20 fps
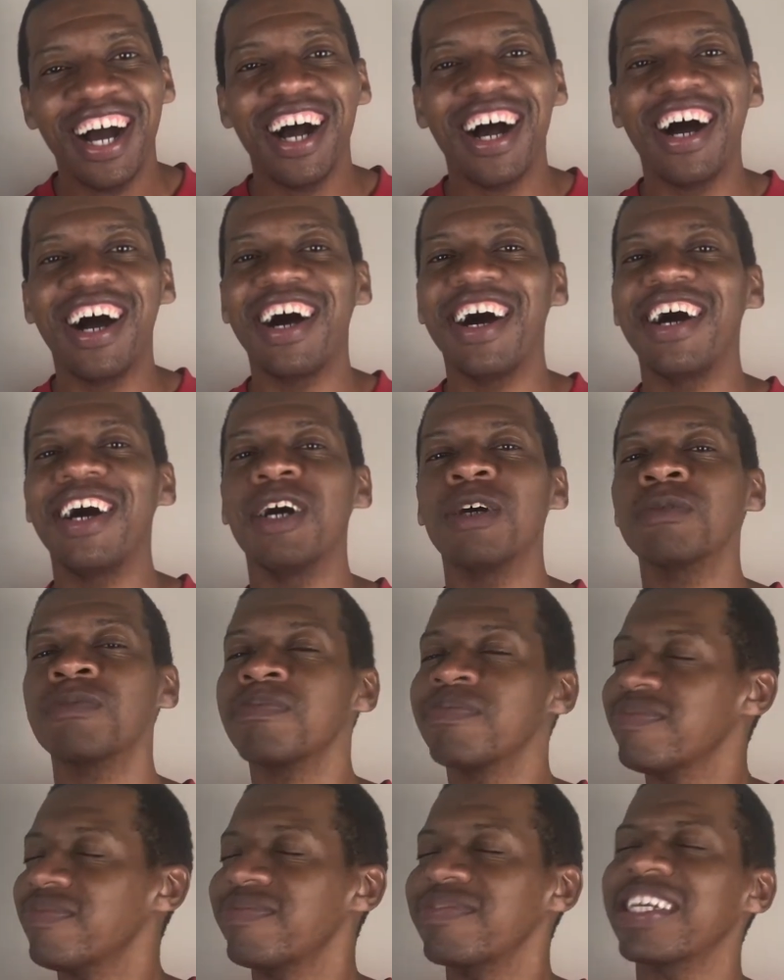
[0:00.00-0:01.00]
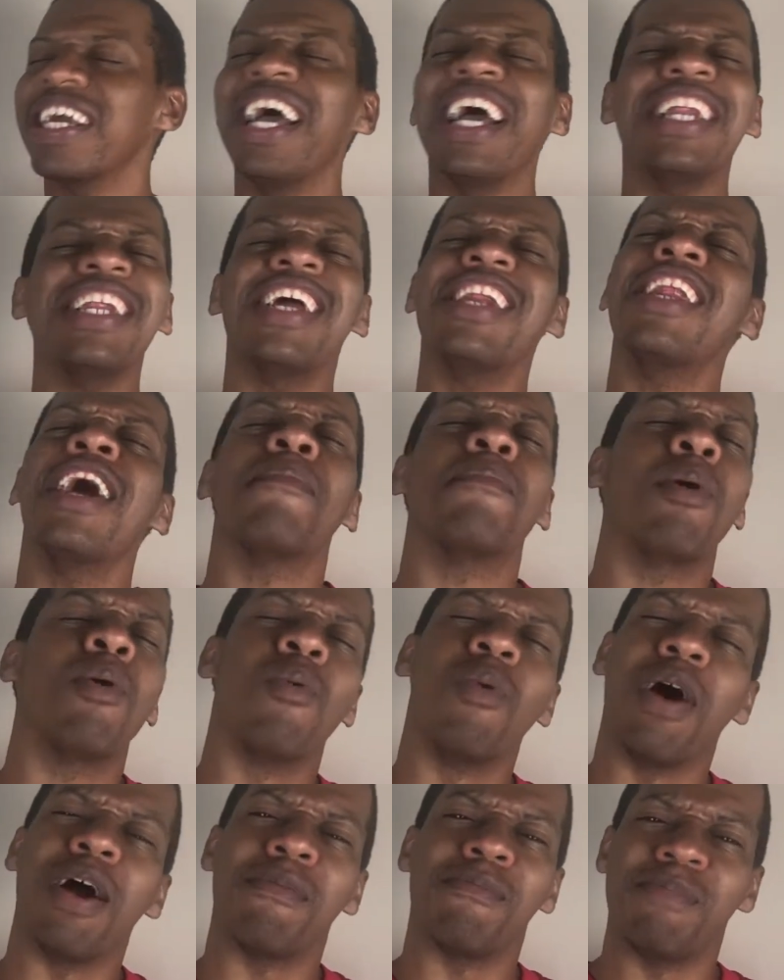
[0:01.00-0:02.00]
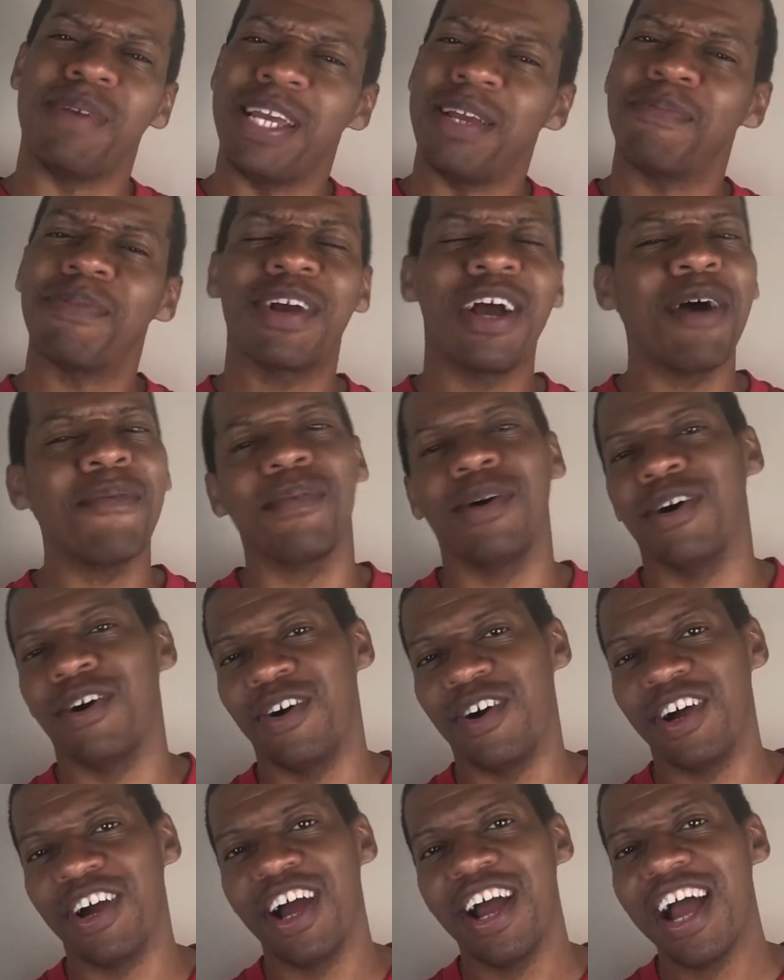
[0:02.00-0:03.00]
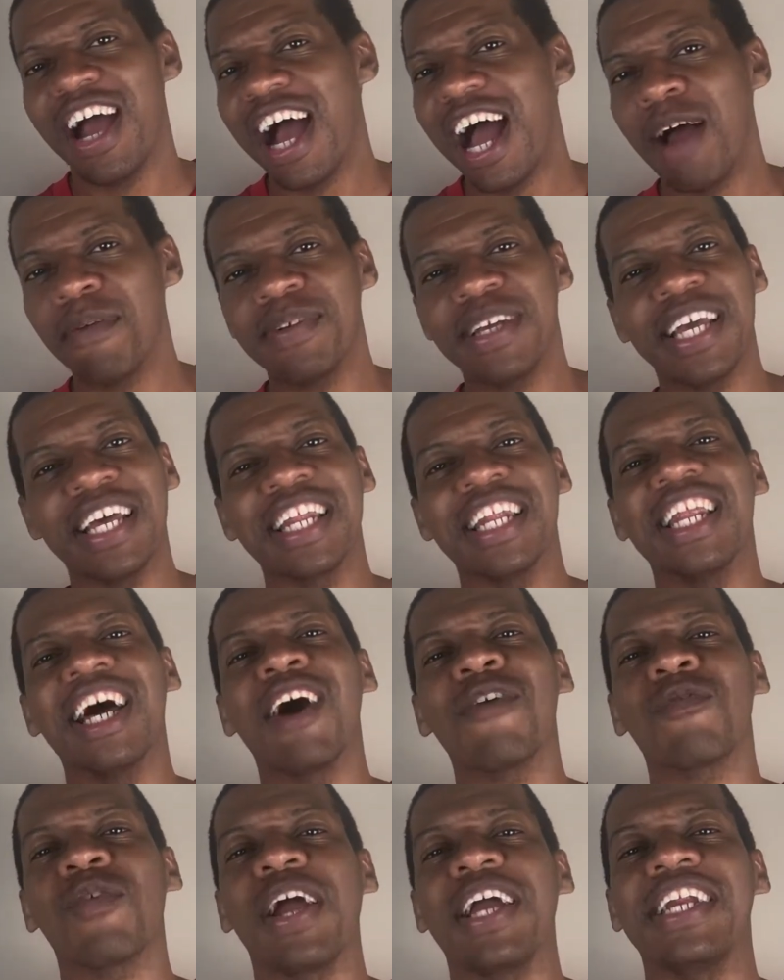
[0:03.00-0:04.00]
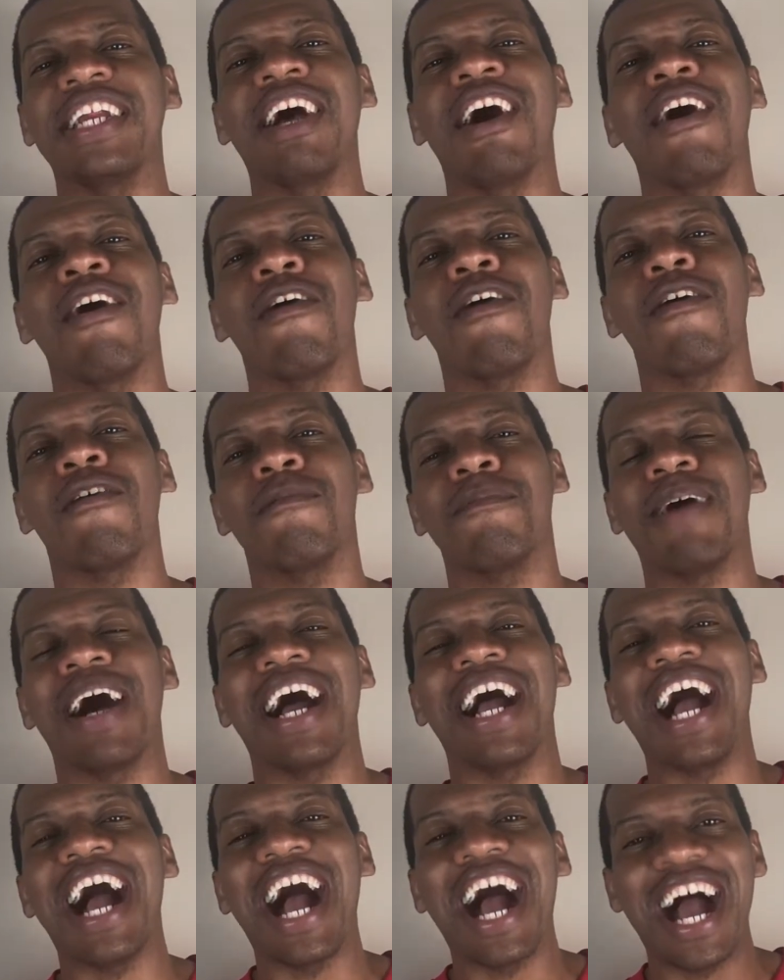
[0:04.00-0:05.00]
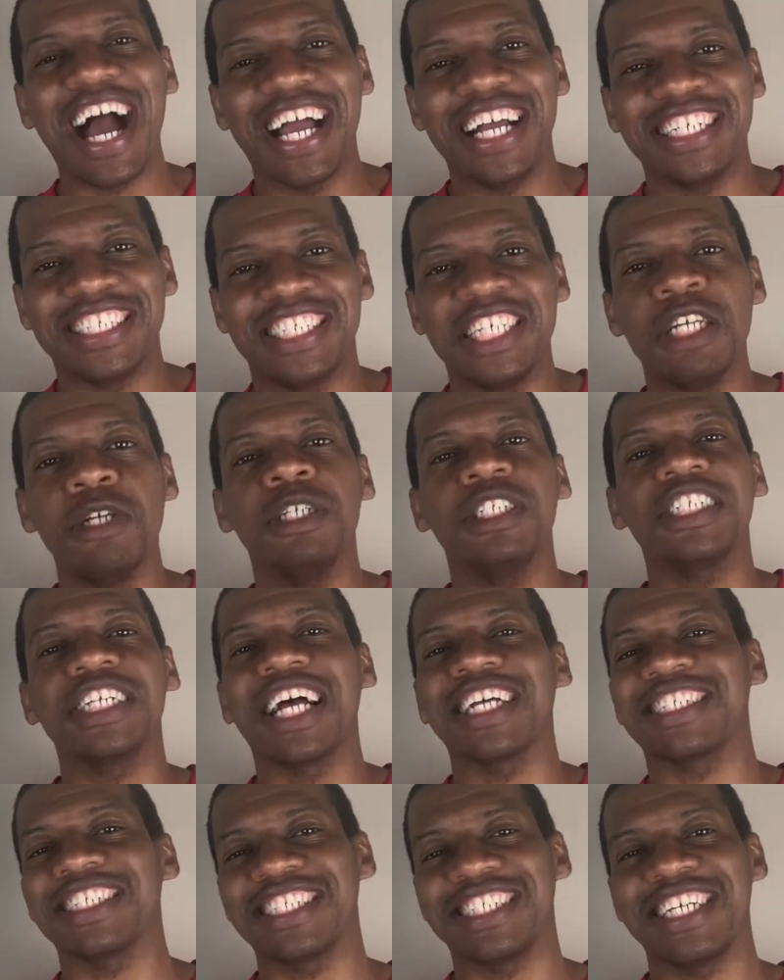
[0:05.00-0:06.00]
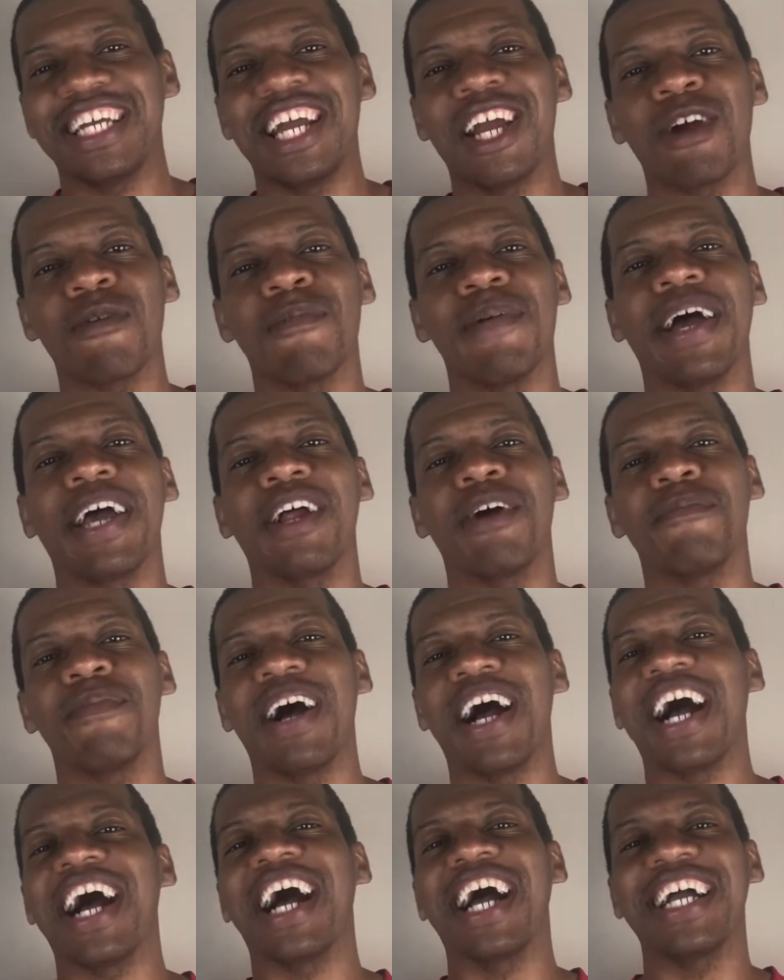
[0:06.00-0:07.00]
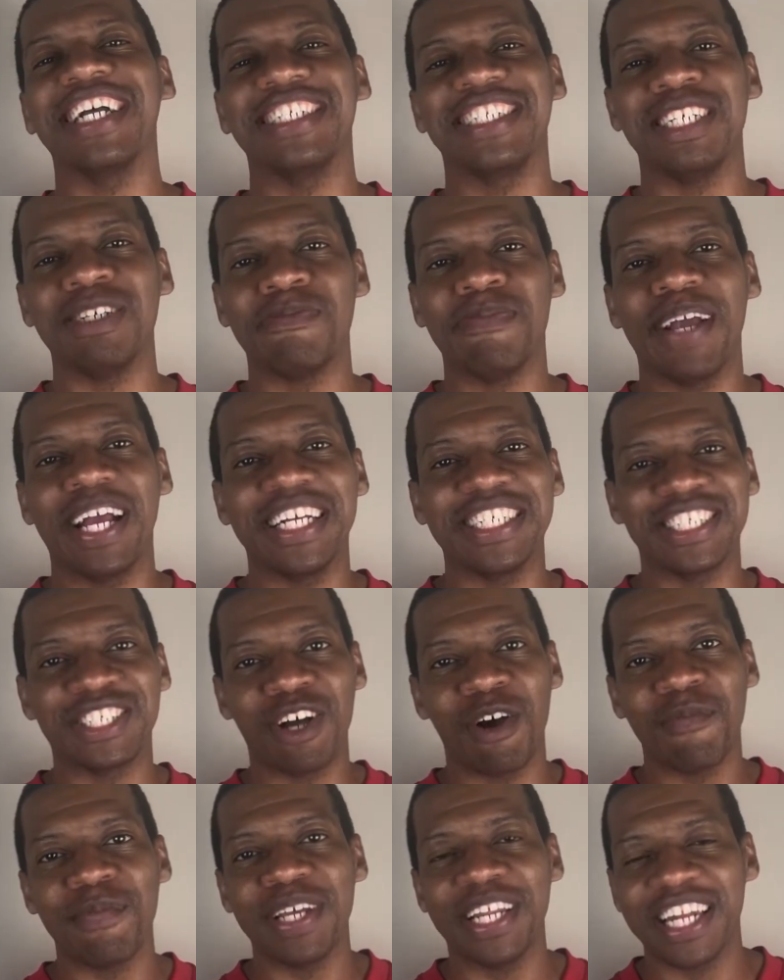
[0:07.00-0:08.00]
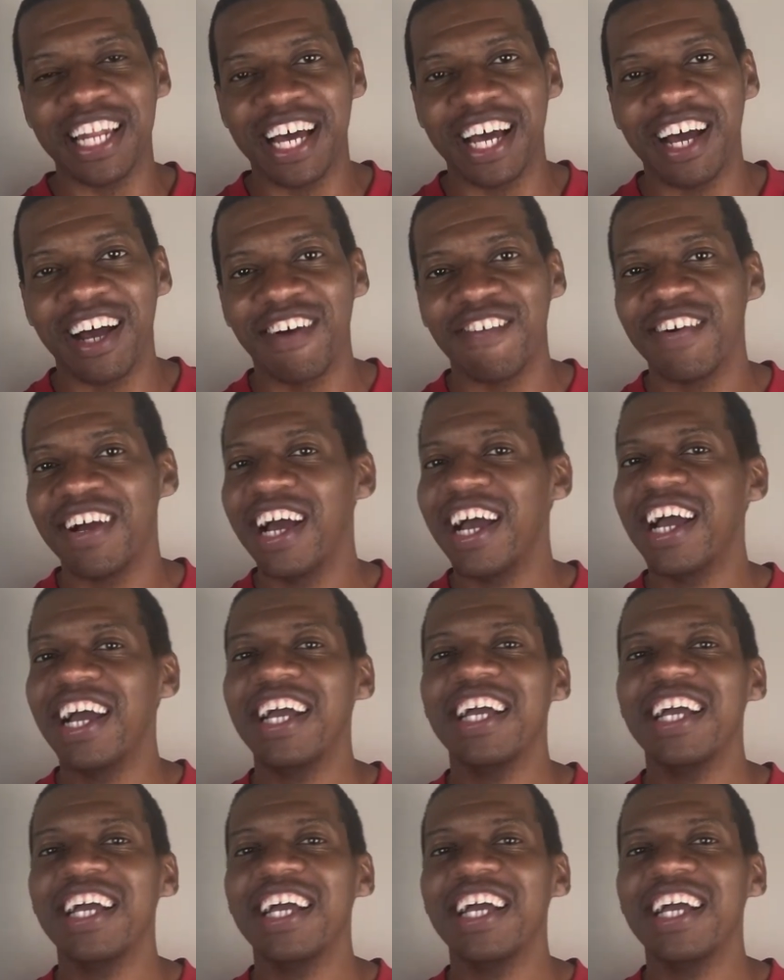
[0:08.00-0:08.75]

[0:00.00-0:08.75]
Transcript: And the number one meme, come on. I'm getting love right now on my IG. Shouts out to everybody on my IG, man. Show me love.